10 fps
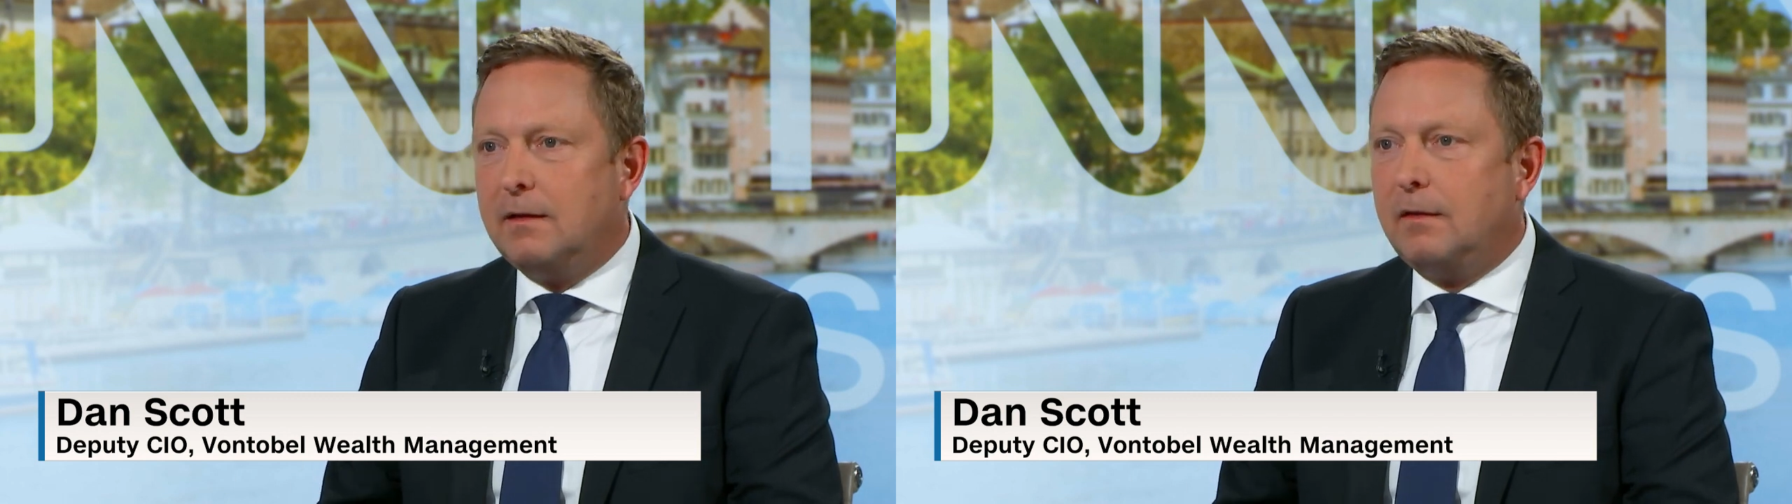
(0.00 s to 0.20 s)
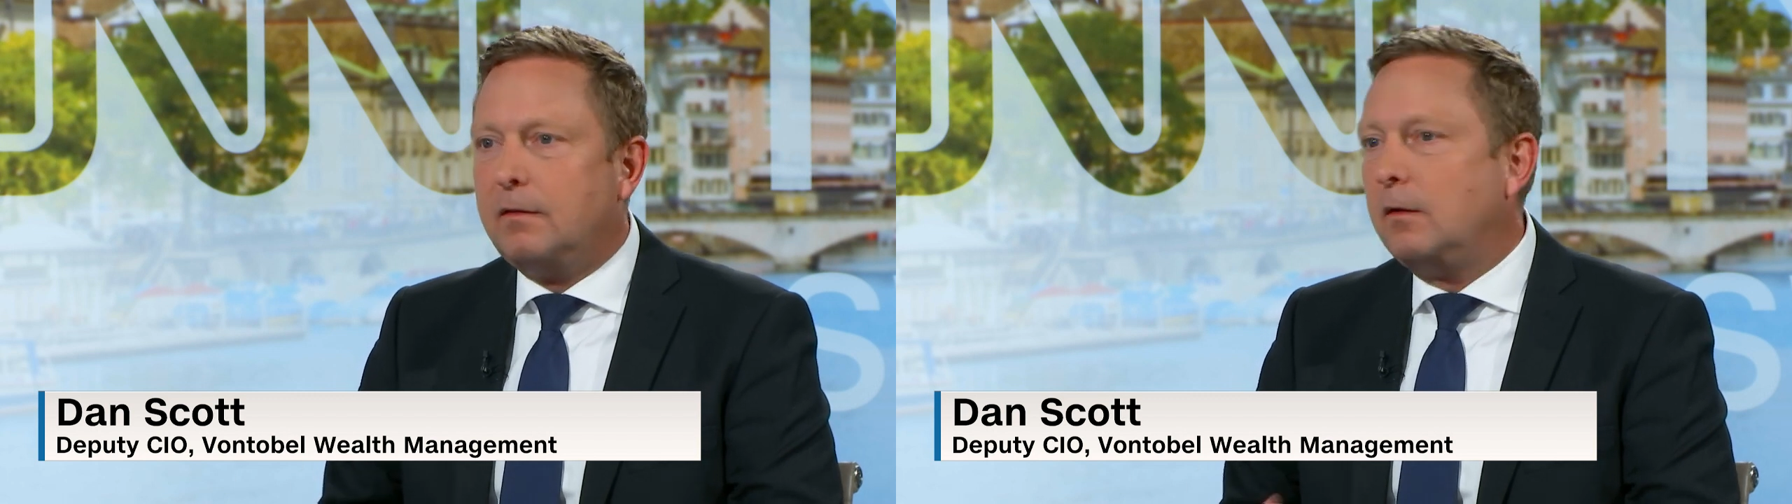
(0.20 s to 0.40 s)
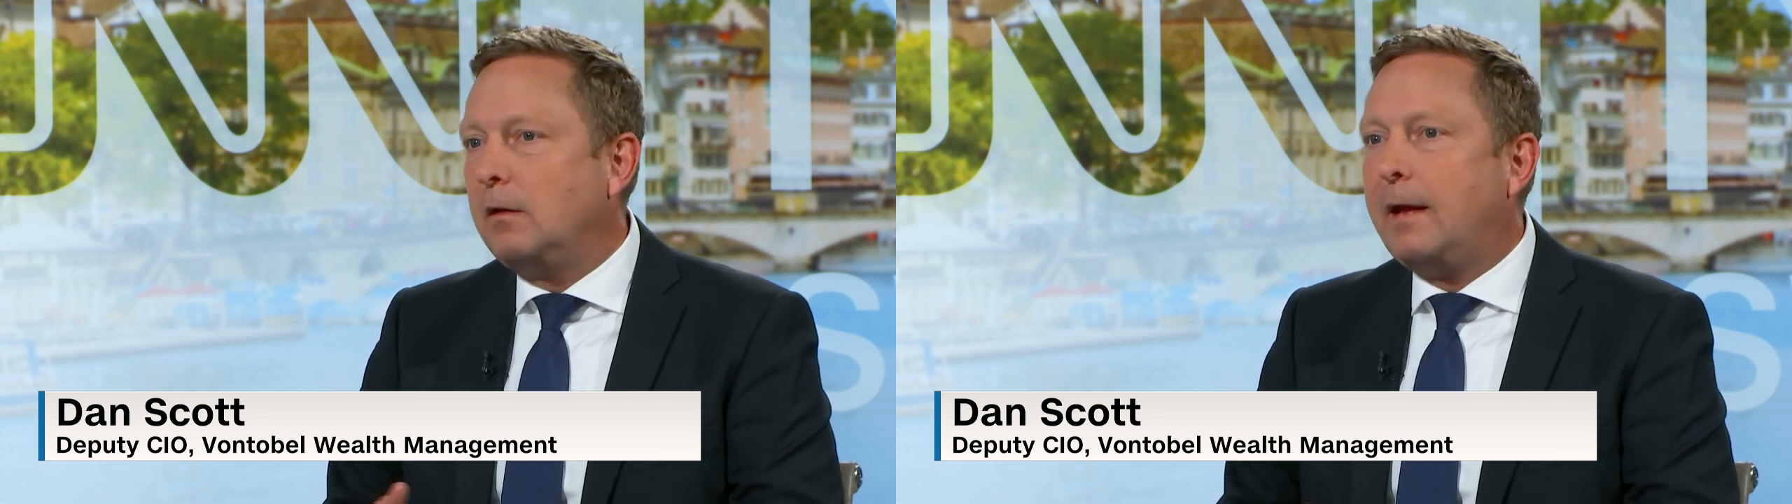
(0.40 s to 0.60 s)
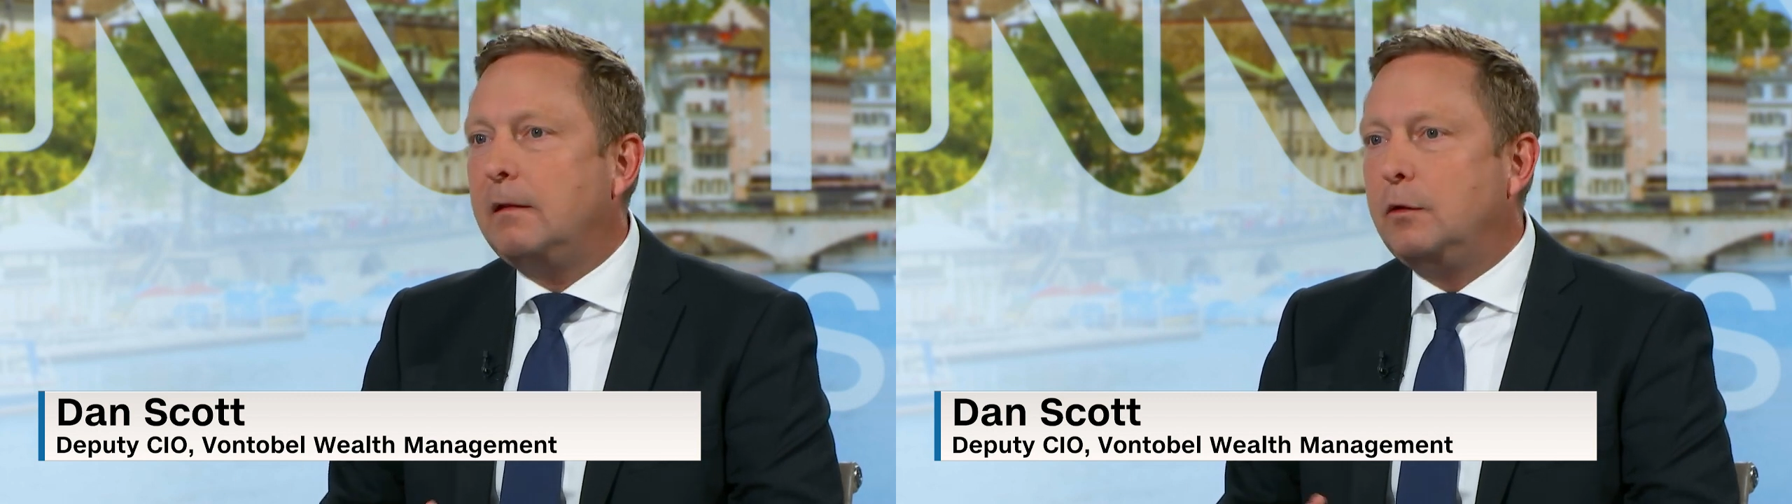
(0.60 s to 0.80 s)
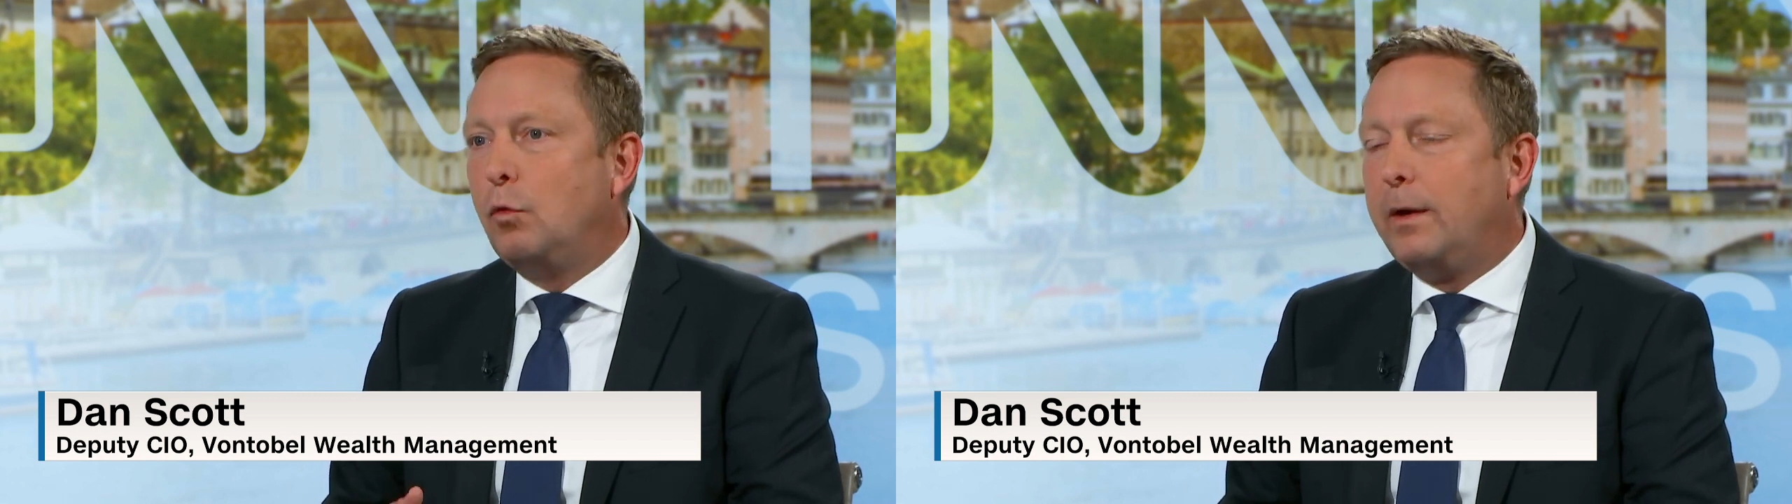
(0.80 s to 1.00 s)
and that they're
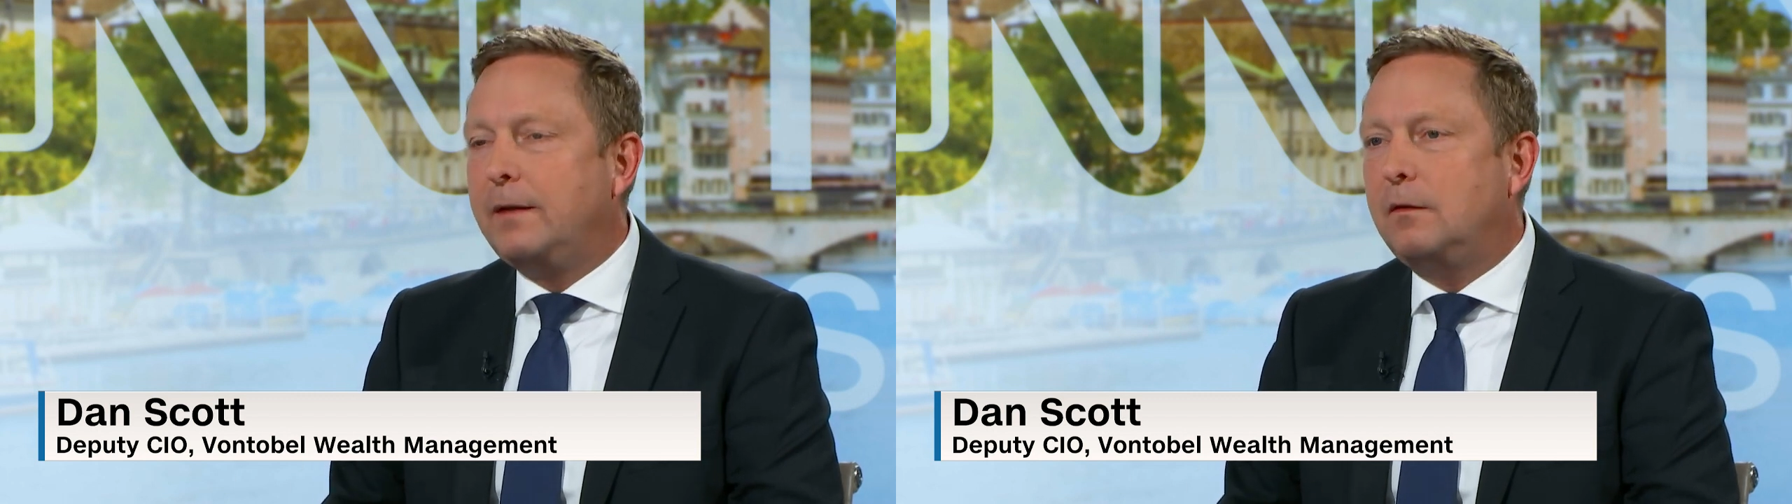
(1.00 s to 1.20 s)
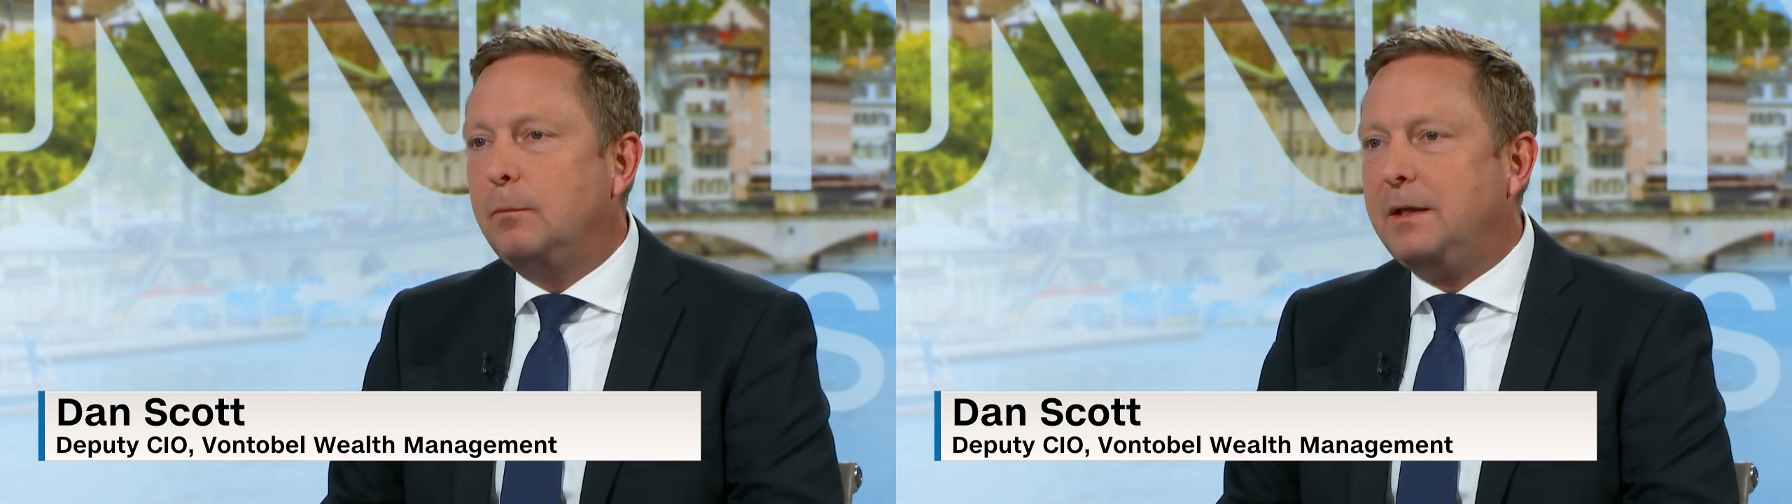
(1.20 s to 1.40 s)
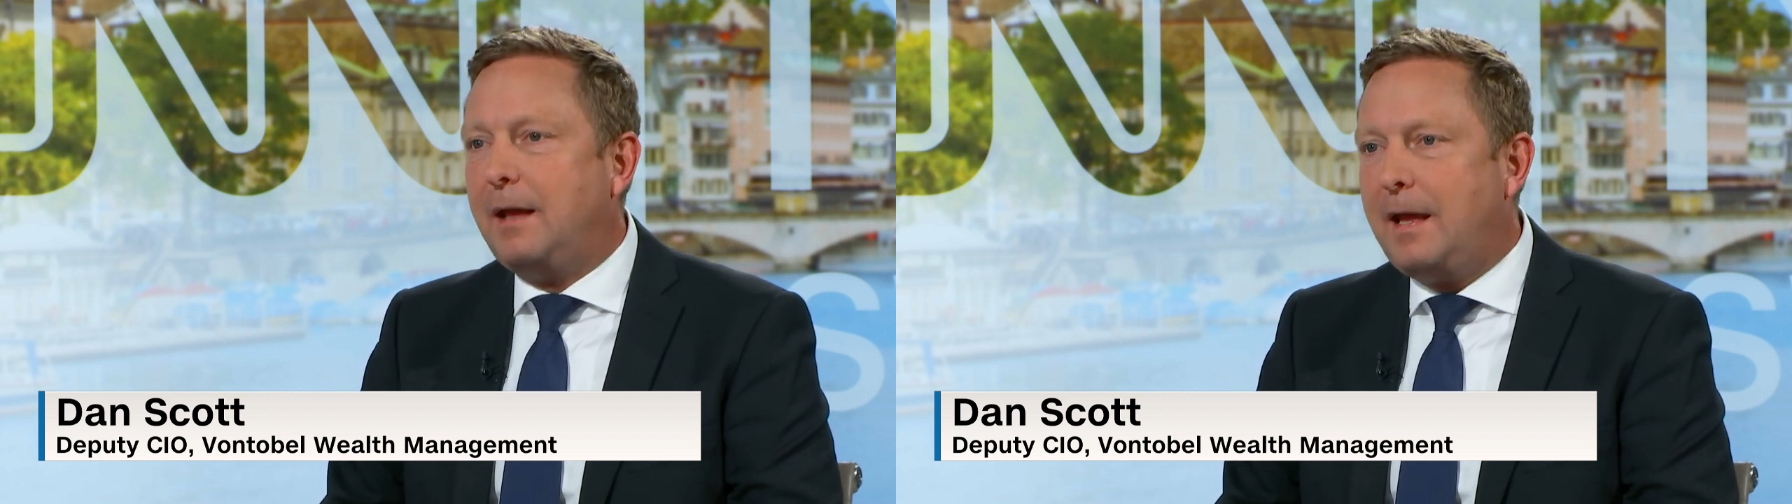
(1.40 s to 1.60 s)
likely going to be